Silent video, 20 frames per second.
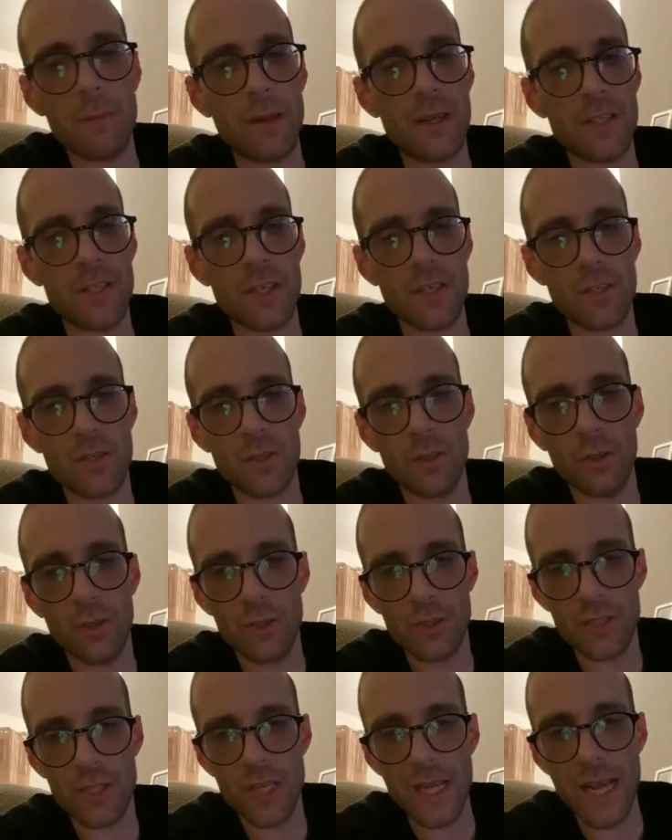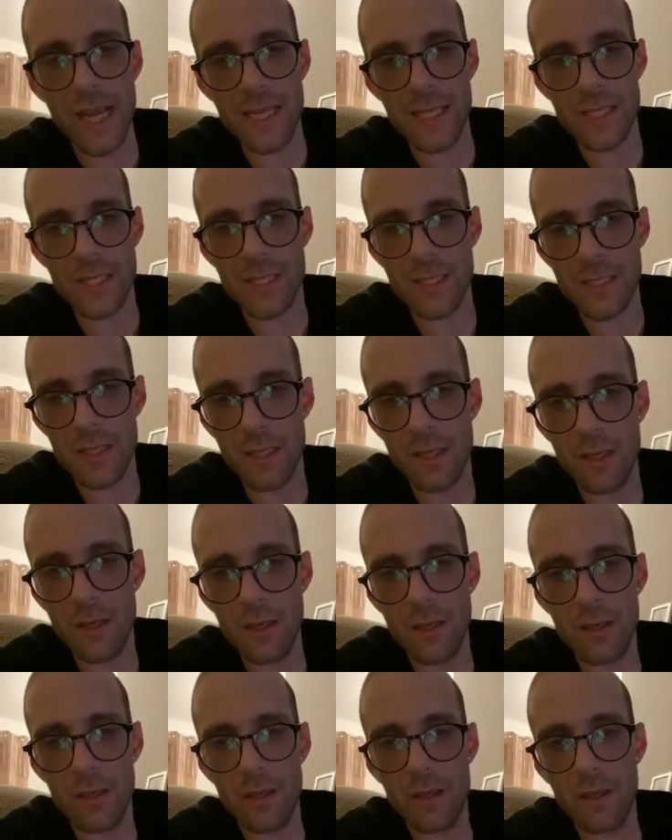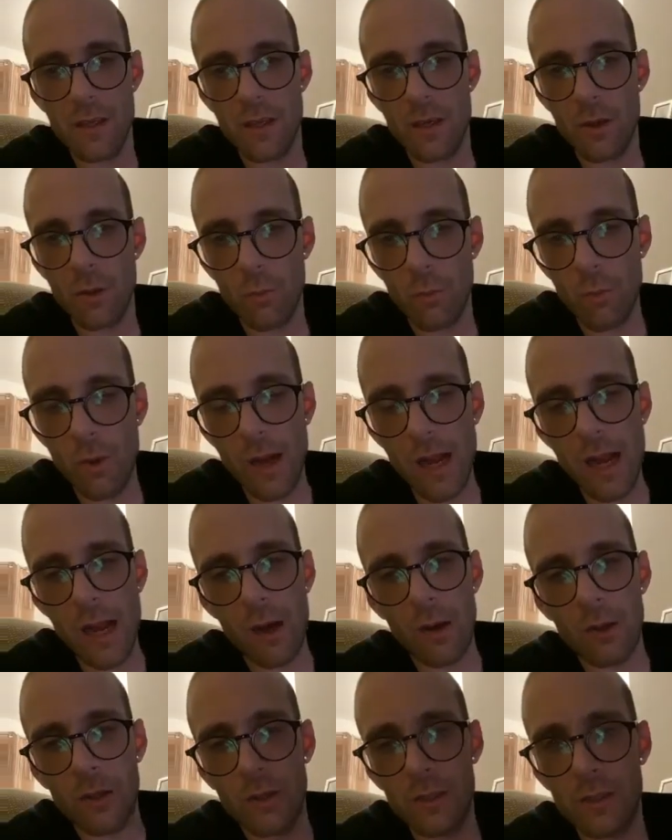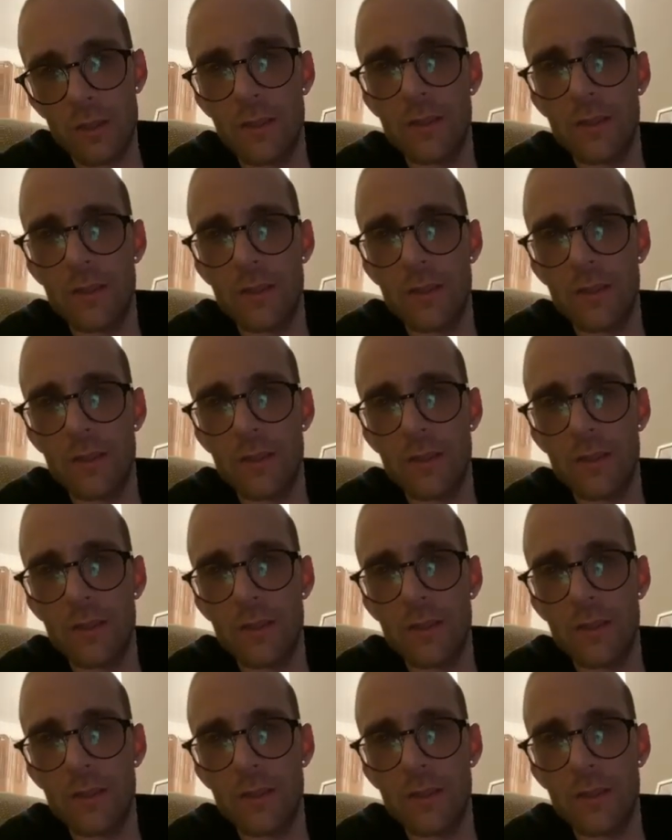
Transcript: Magic Torch, yes. Wow.